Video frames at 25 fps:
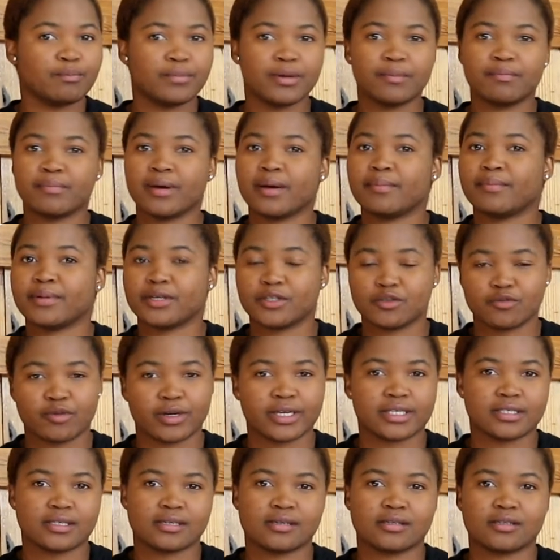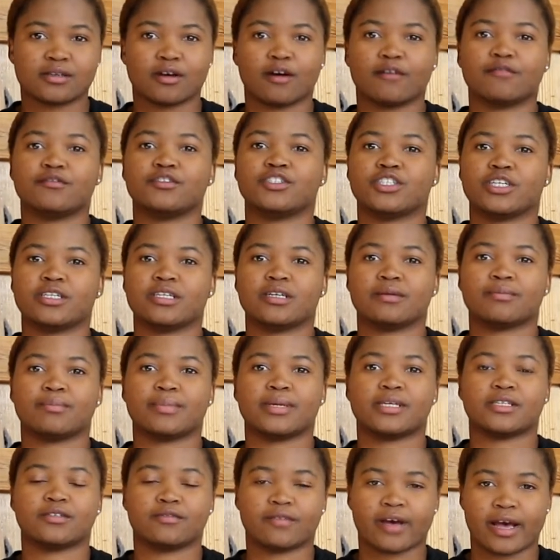perpetrators of
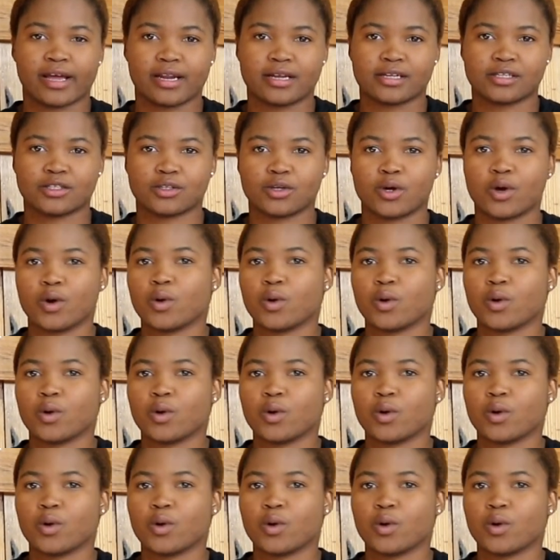gender-based violence,